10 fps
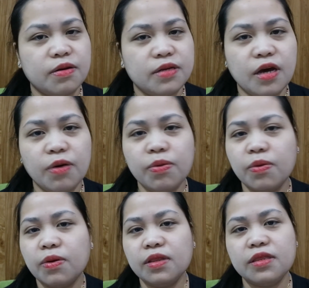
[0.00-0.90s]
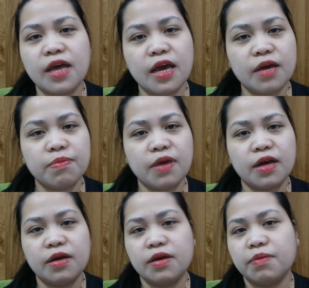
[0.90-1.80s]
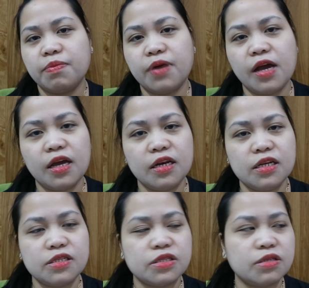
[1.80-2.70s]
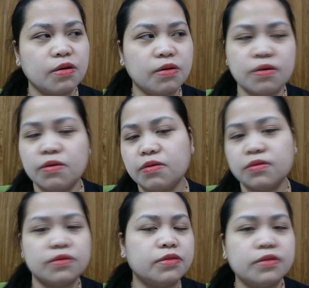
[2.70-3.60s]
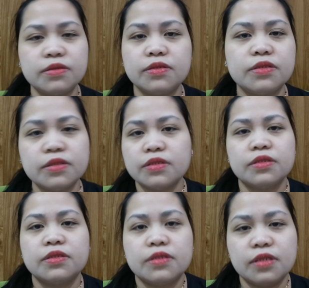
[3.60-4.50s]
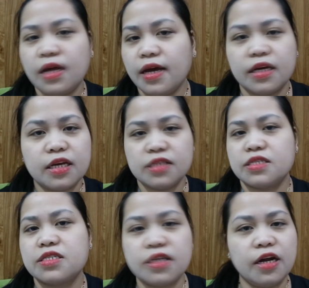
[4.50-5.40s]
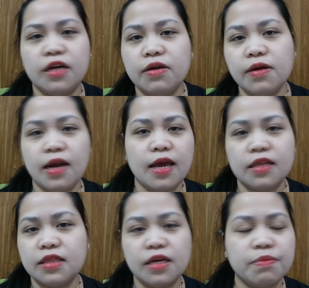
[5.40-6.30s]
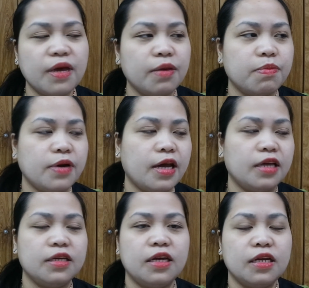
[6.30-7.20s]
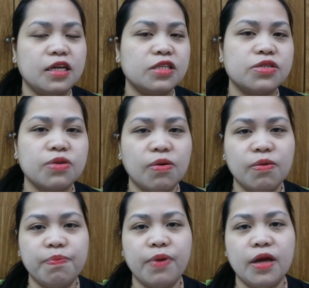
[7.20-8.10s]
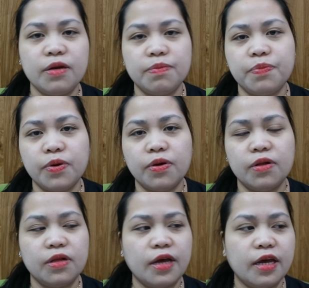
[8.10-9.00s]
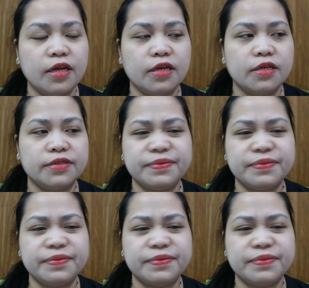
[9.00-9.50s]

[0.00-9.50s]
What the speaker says: the whole day my brain is so like it's circulating my brain and it's so painful. And